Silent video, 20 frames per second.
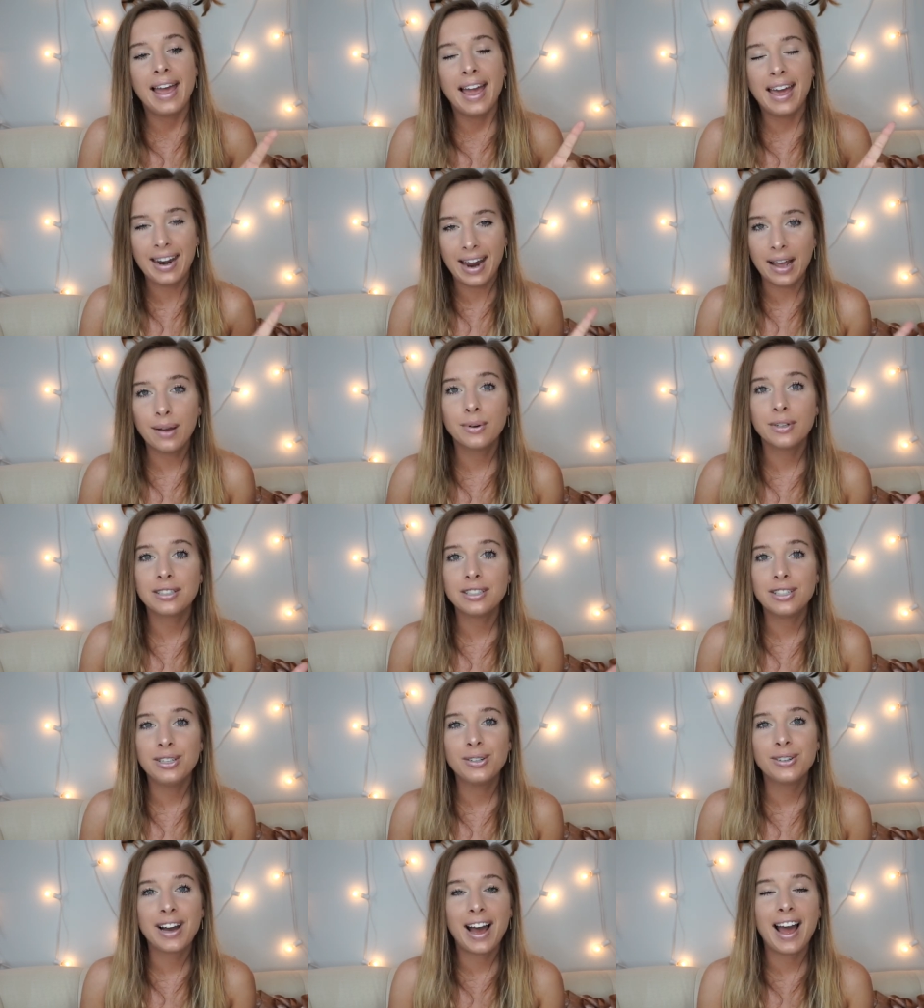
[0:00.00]
And I will
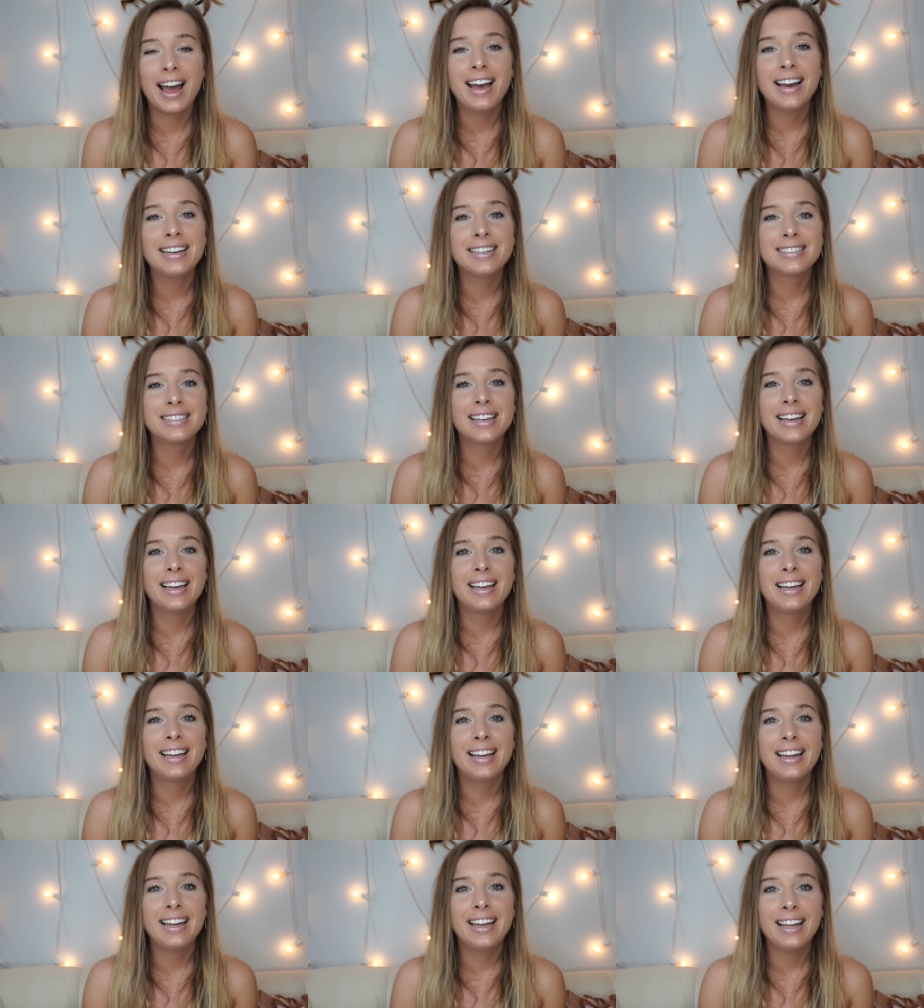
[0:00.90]
see you guys,
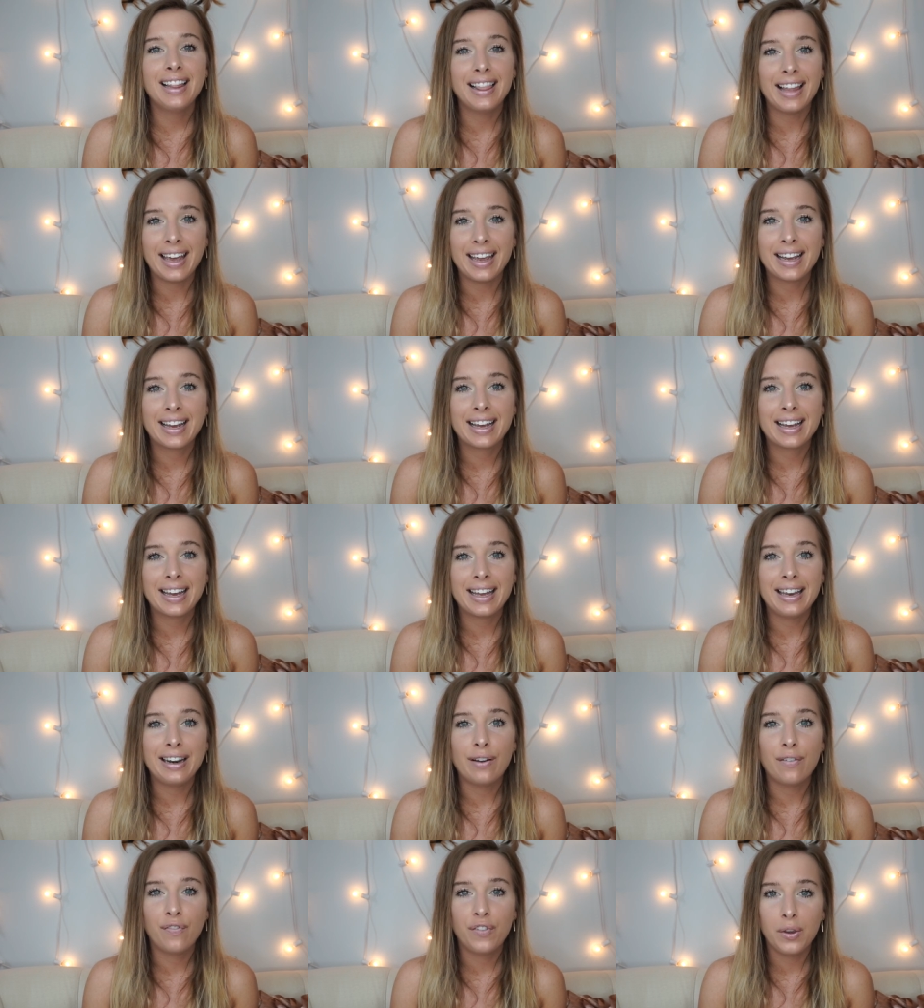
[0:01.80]
like,
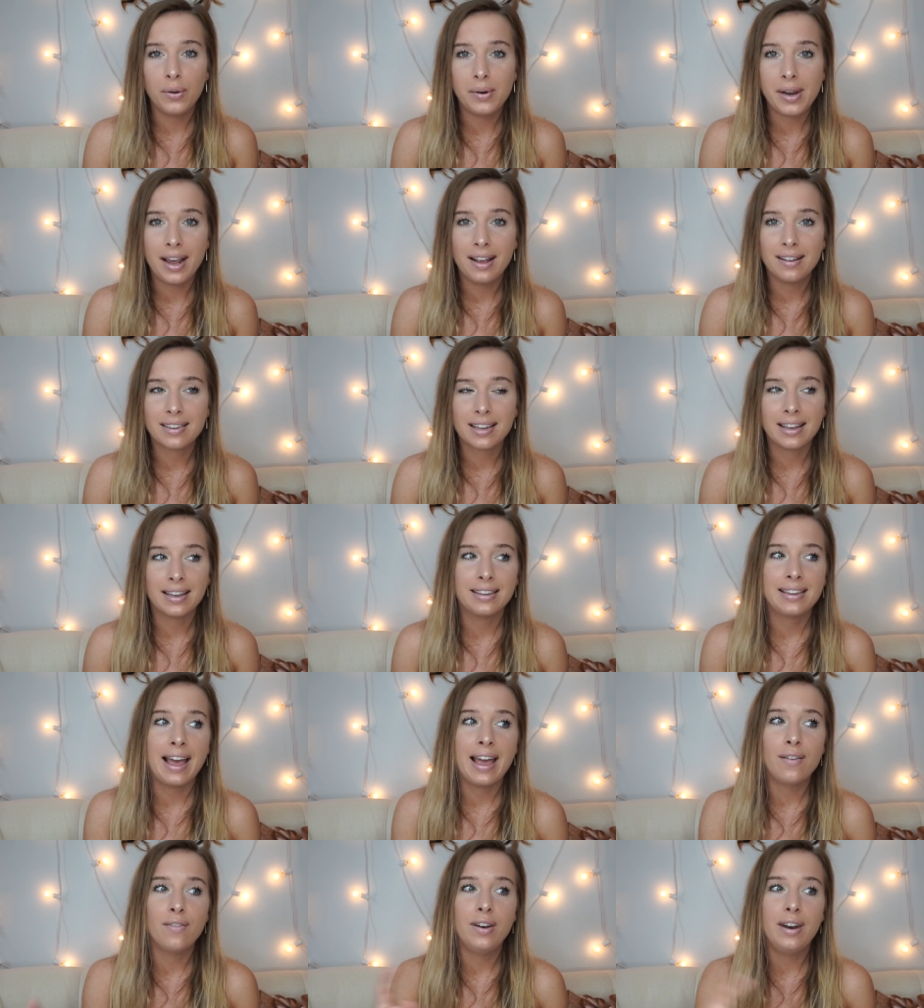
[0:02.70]
in a few days because
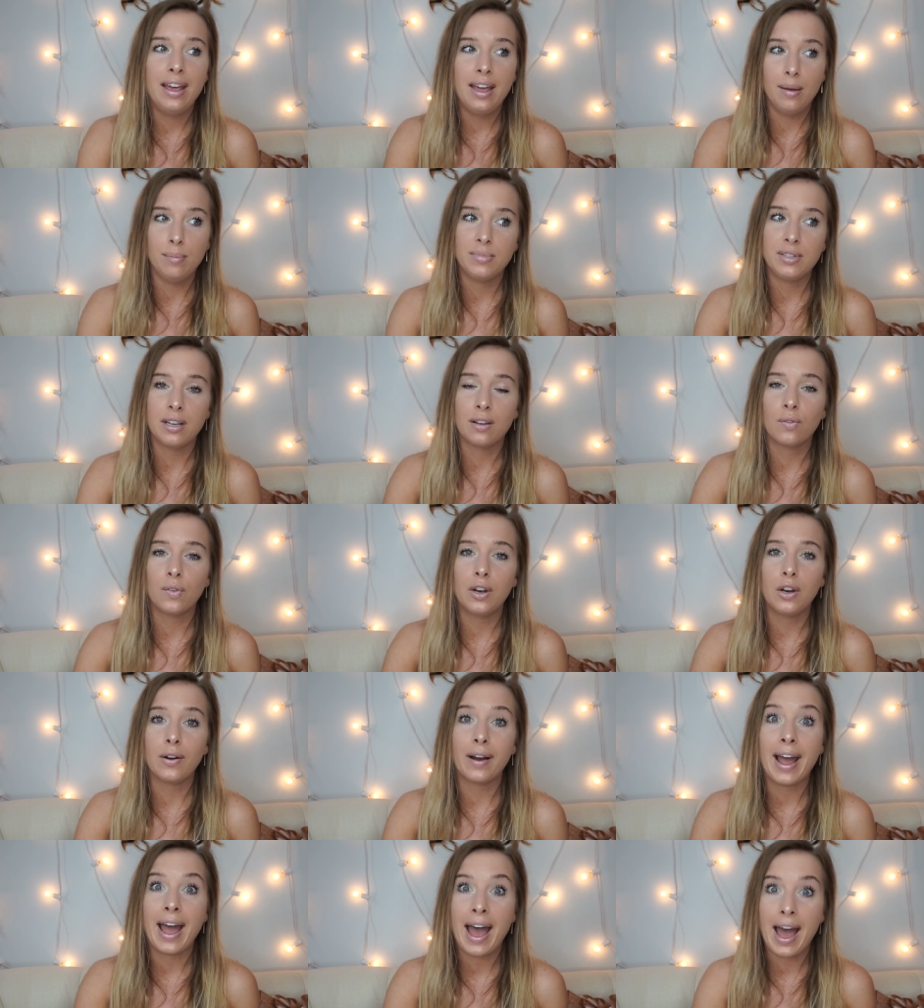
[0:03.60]
I have an empty
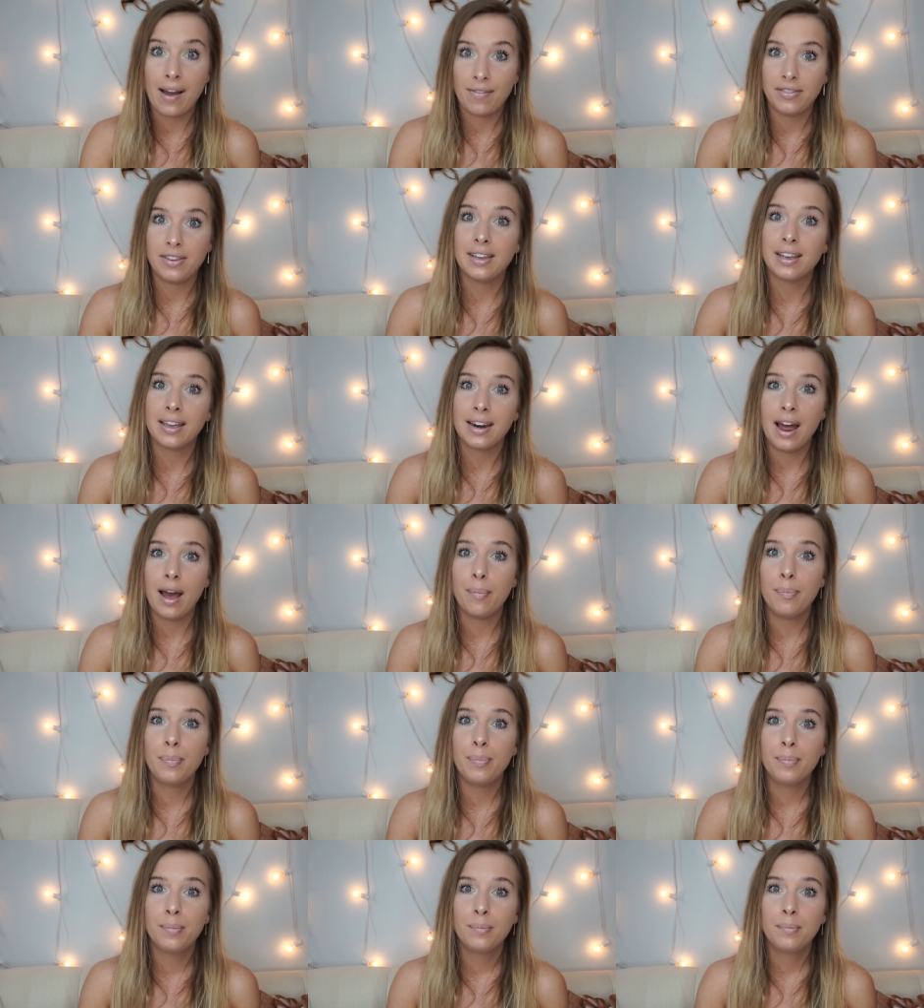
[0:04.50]
studio, I have to get up
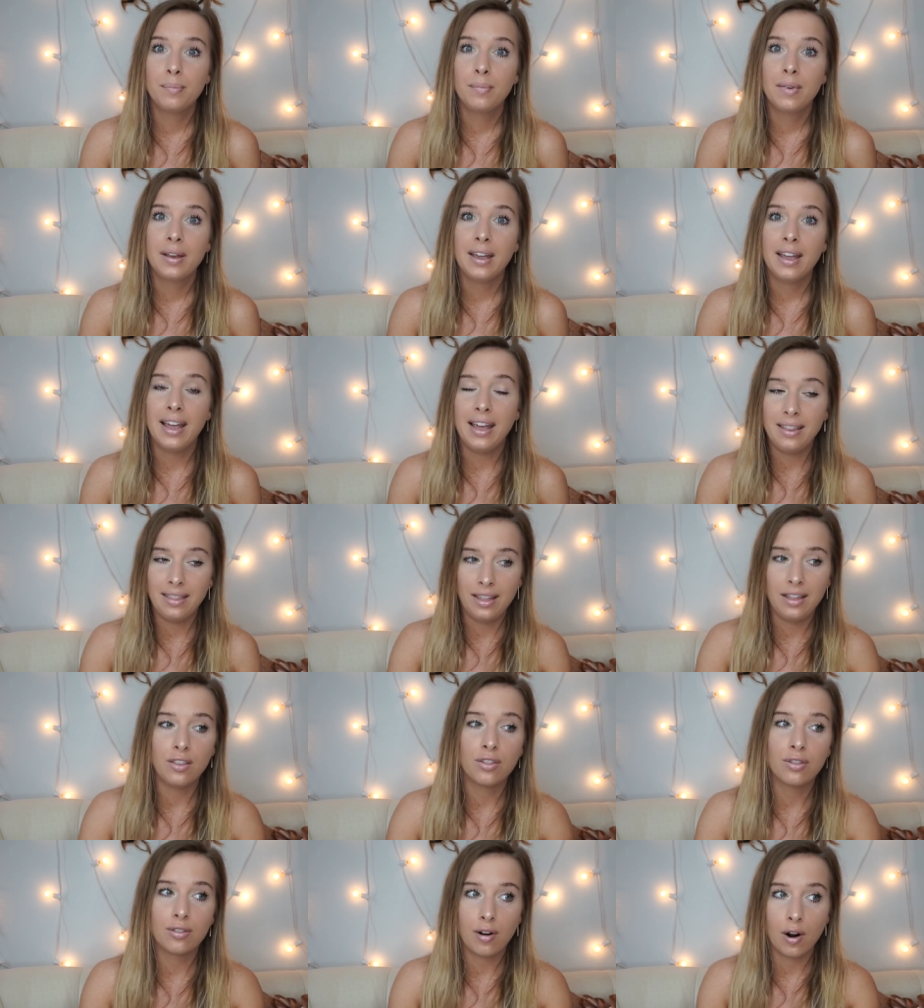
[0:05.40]
and
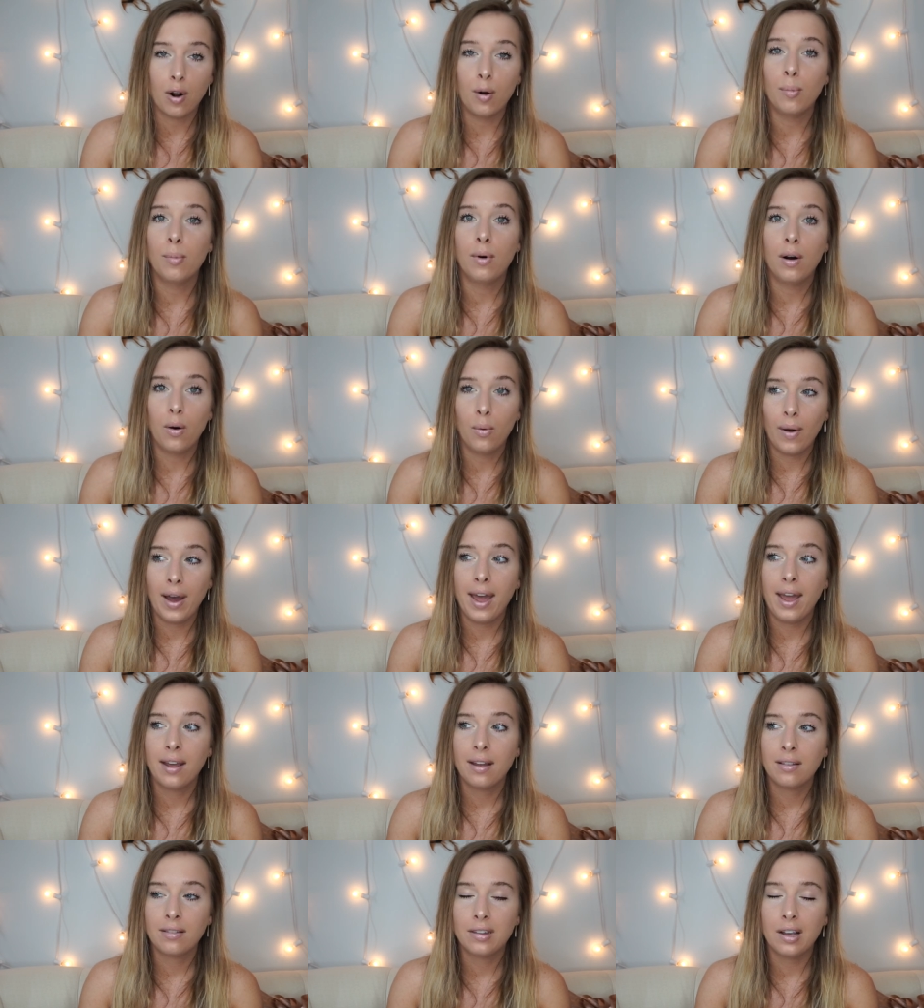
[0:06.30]
then throw them
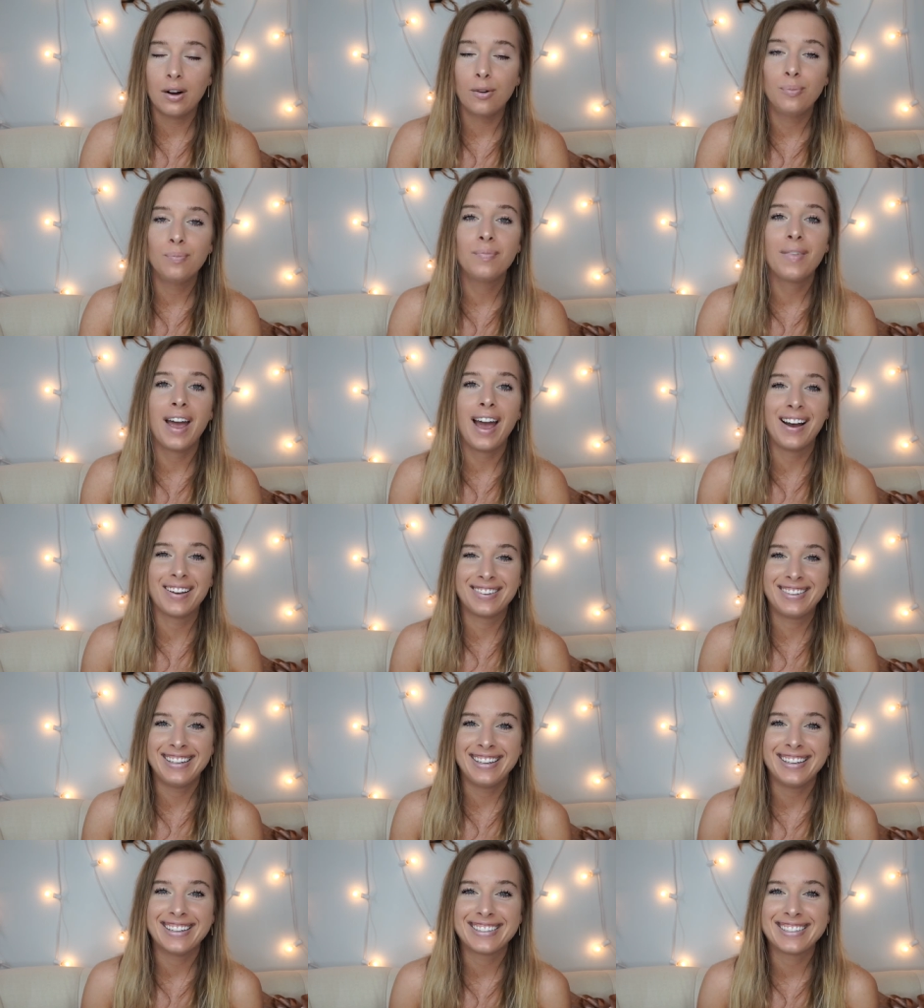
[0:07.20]
away. So I'll
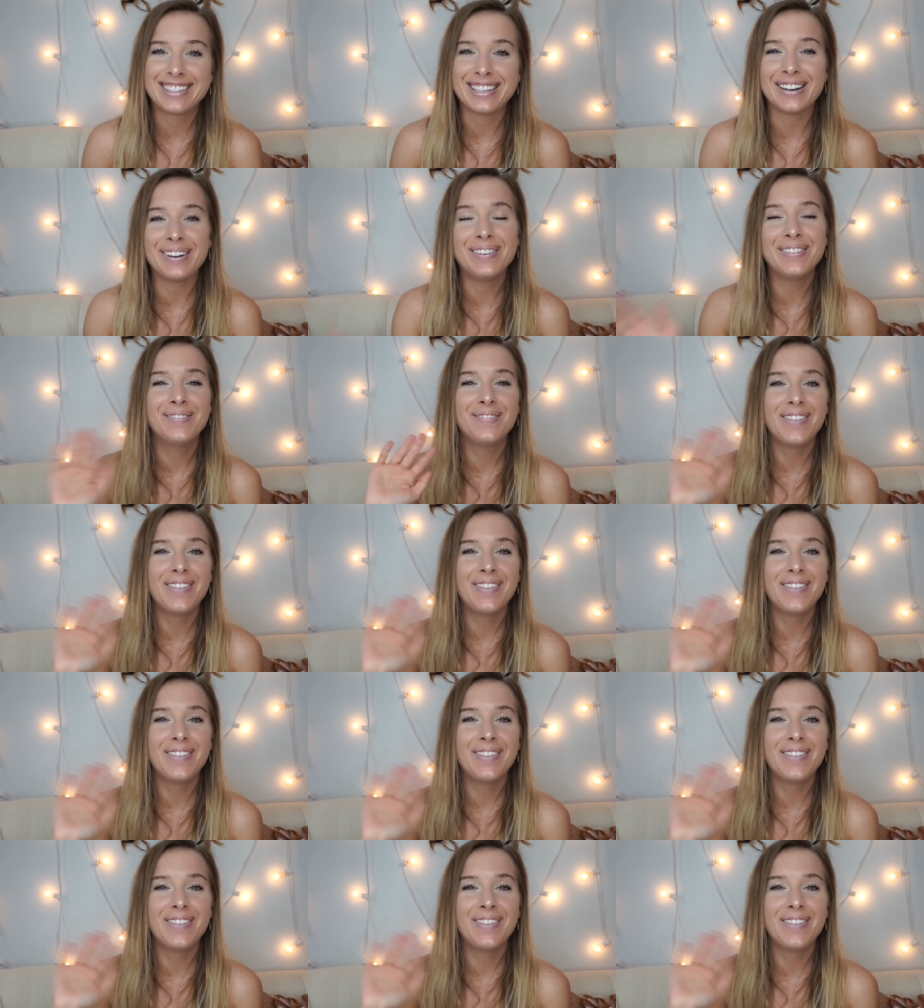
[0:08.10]
see you soon.